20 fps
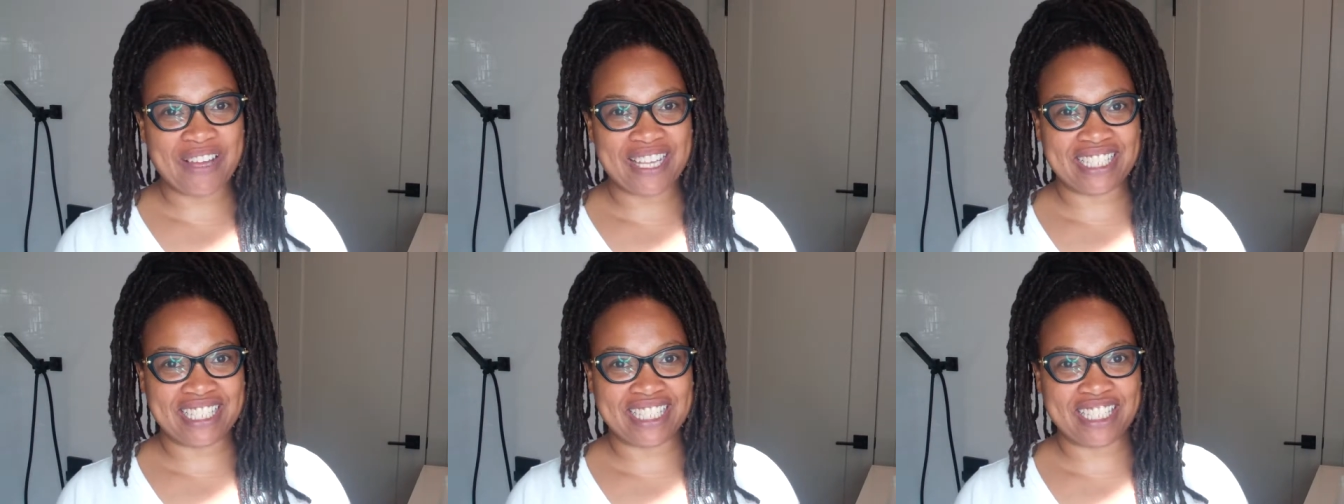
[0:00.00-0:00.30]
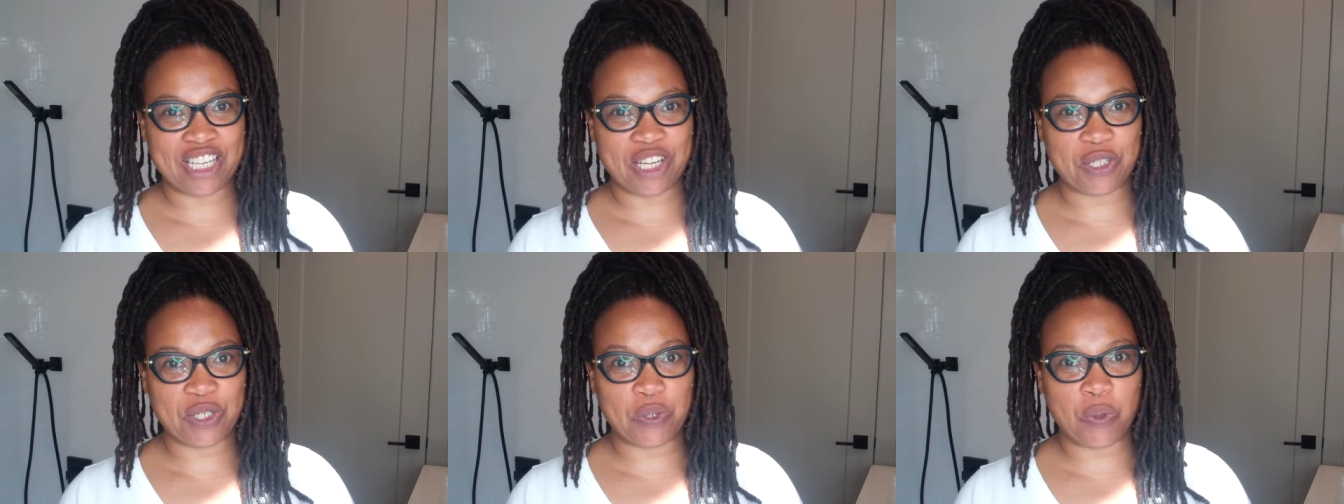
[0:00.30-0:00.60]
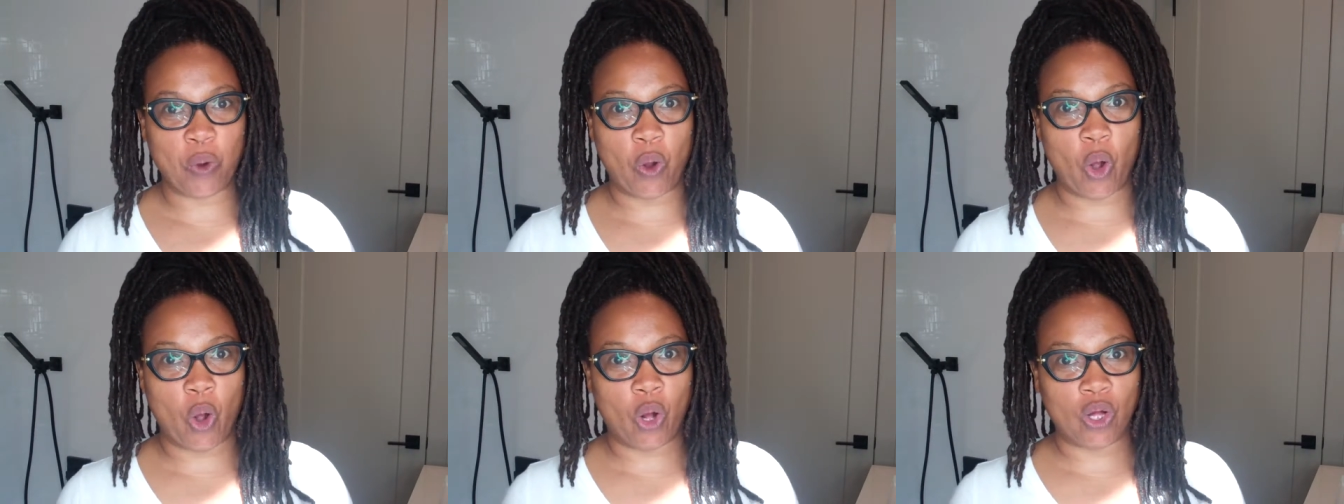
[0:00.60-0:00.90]
as I tell
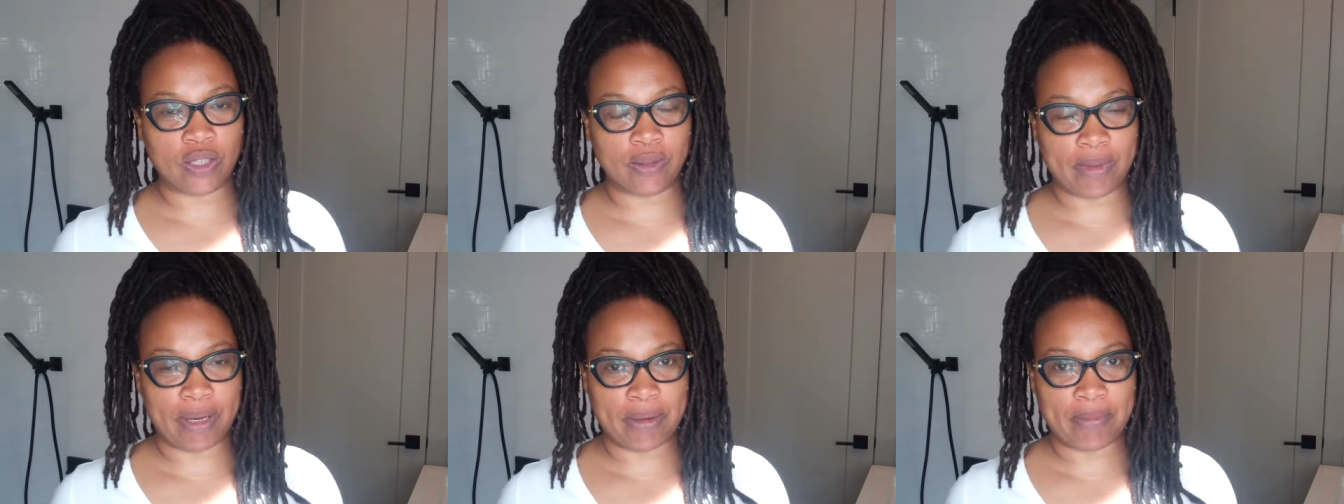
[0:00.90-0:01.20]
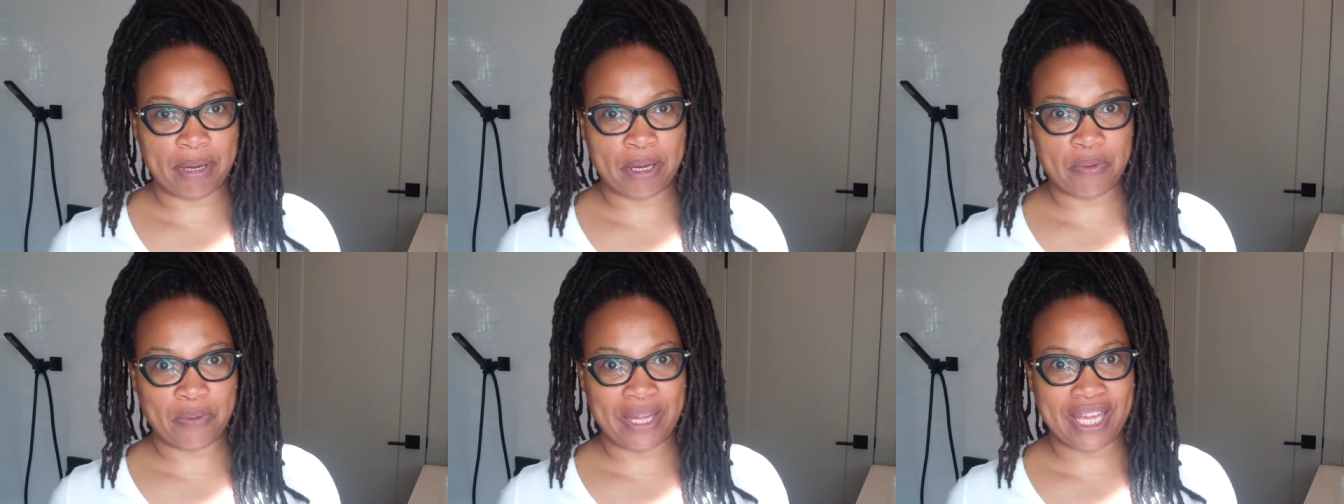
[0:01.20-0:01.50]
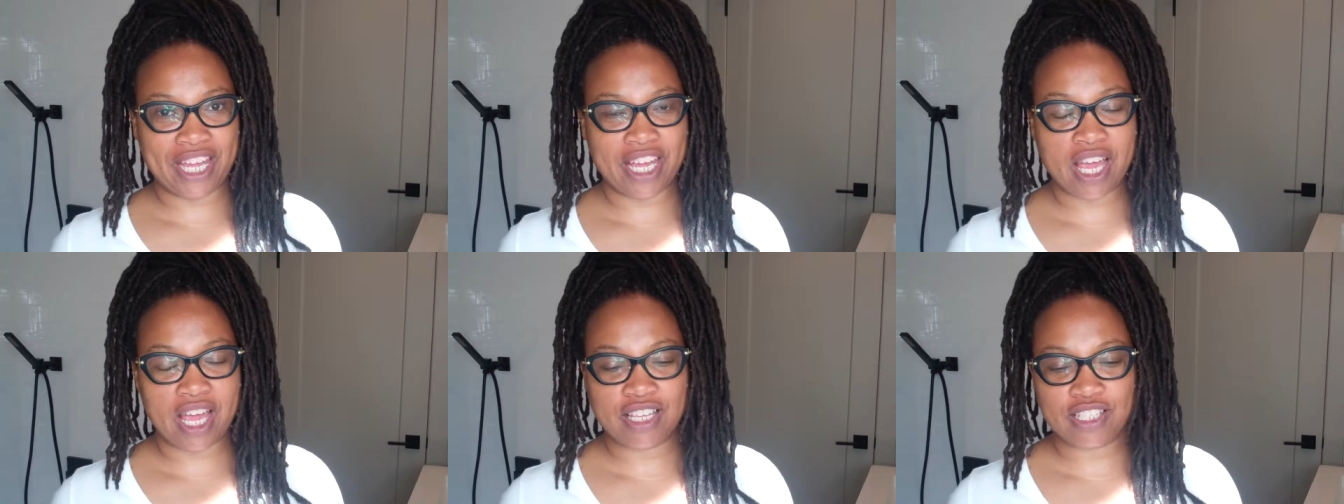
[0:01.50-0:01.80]
you all about my
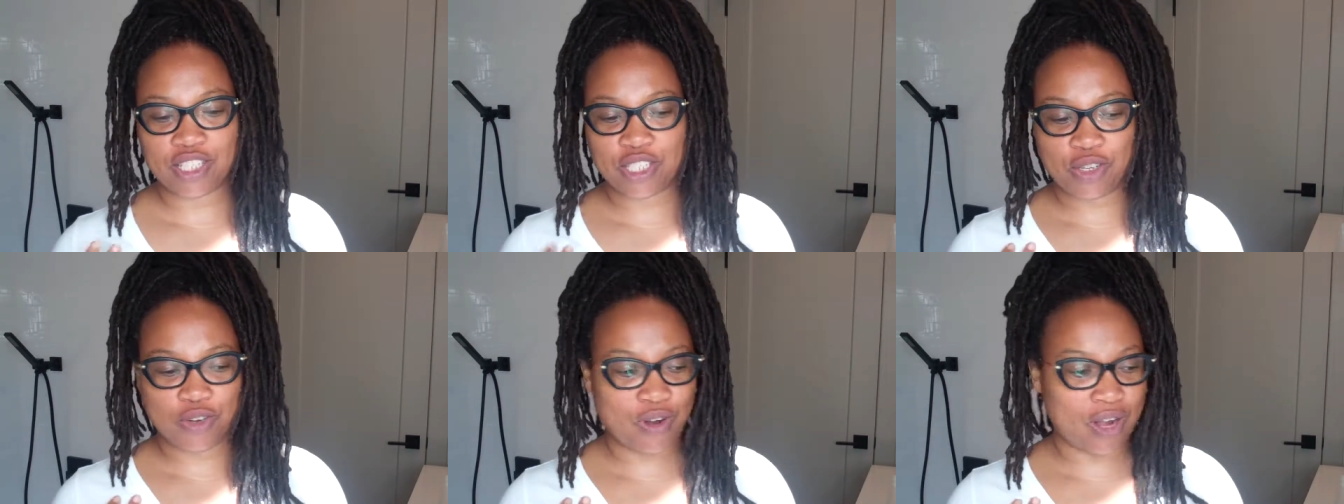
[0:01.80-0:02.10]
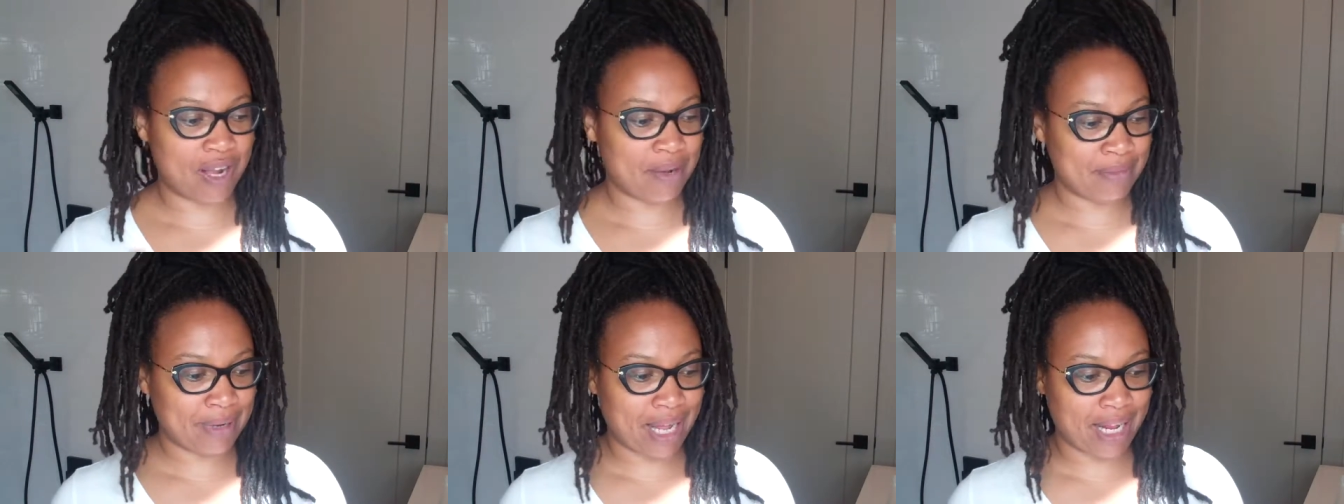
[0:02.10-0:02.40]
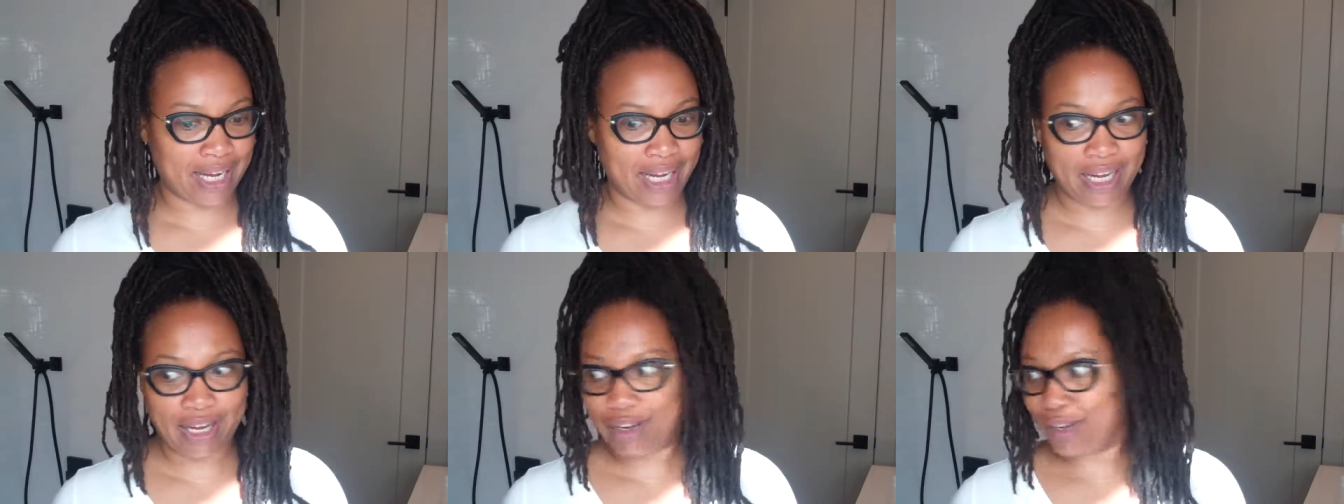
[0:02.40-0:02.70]
week. So I'm not at